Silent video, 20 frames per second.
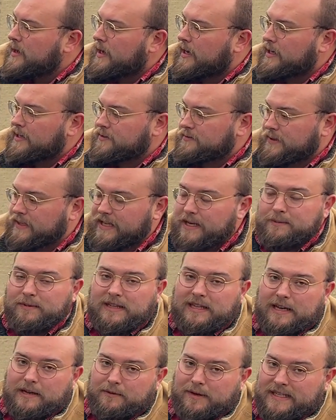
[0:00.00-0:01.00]
I just wanted to keep a
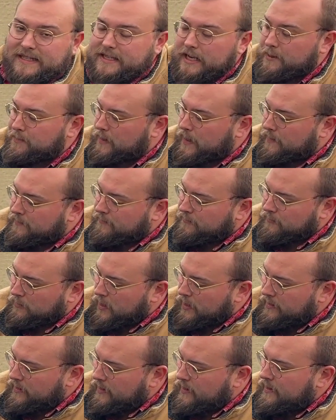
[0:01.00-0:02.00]
lightweight setup up
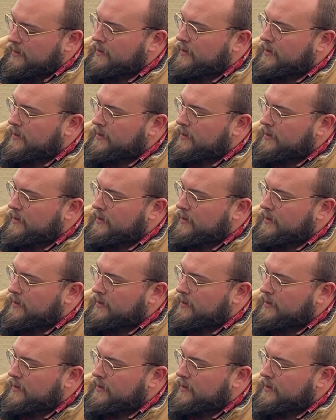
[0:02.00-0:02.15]
front.